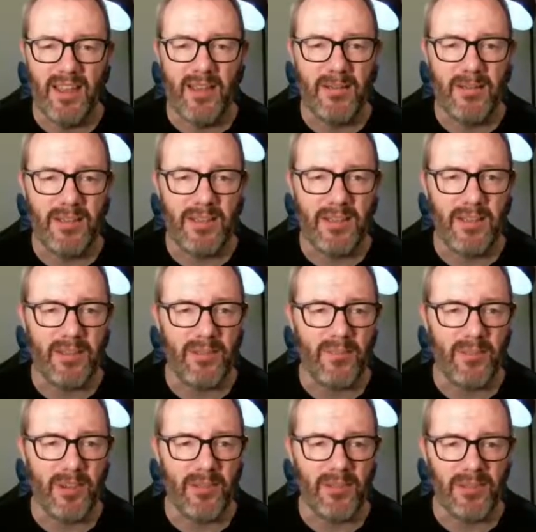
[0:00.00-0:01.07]
But here come
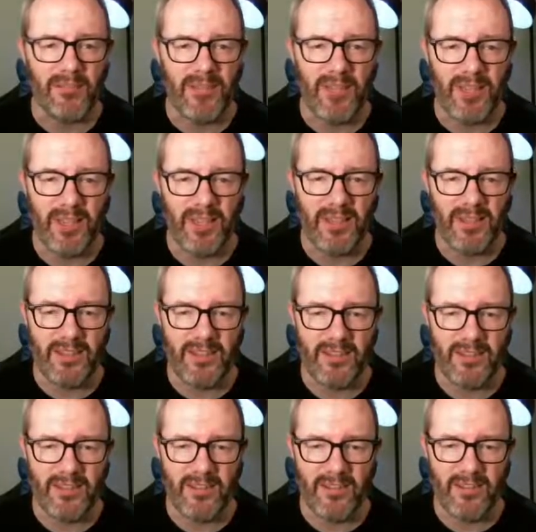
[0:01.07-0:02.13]
Real Madrid again. This
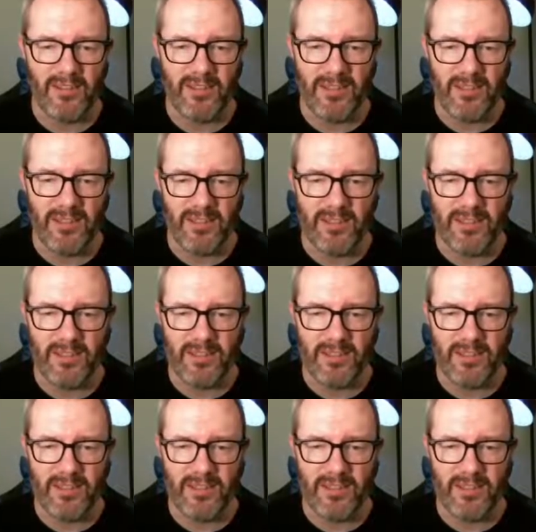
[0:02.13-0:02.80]
is not looking good.